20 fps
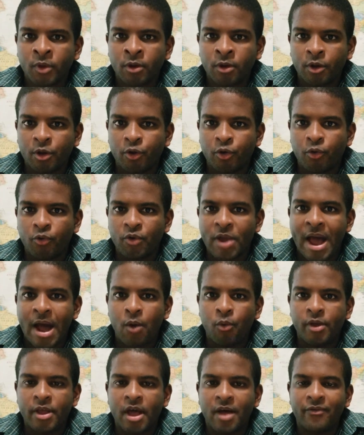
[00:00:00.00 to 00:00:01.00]
you know, now
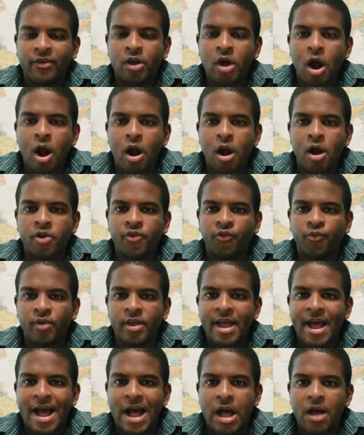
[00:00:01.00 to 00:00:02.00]
we have cars, we
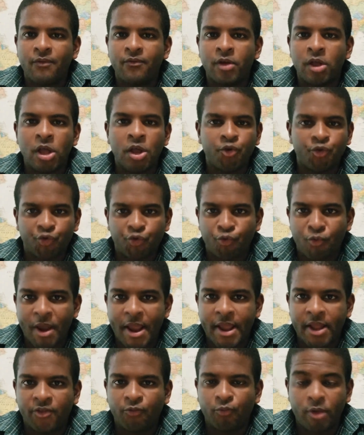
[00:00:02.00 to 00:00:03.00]
have
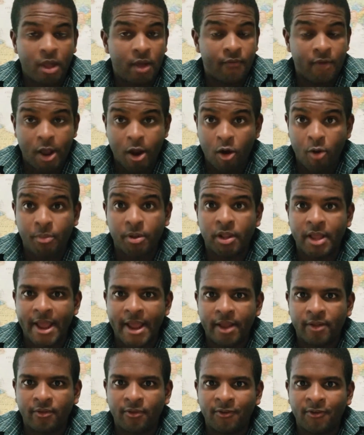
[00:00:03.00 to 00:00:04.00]
trains, we have
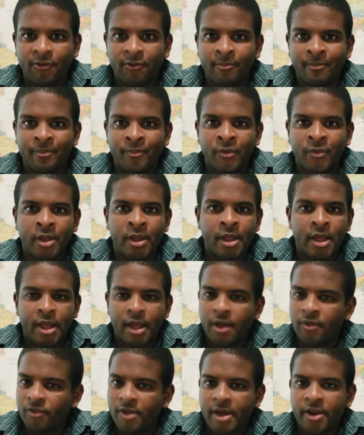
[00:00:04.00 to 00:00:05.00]
airplanes,
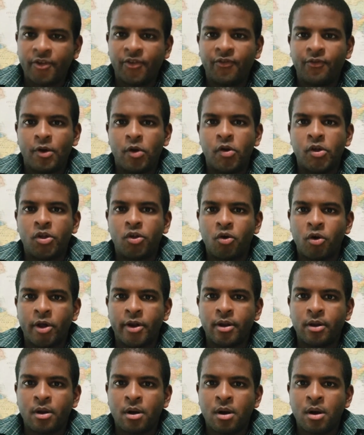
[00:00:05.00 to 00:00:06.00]
and that is very
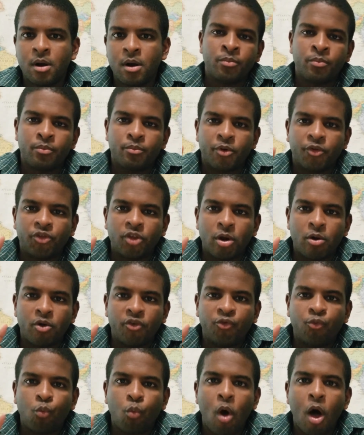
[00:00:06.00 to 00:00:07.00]
good. But there
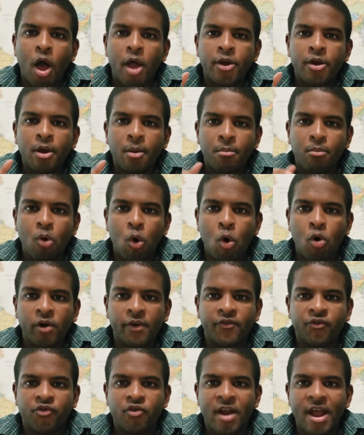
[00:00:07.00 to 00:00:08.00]
is one mode
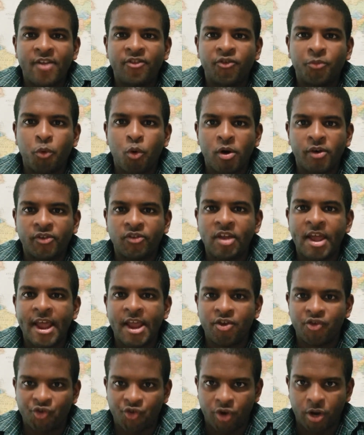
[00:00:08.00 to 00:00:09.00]
of
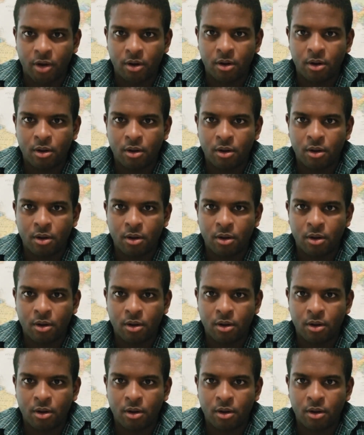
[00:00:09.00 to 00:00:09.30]
transportation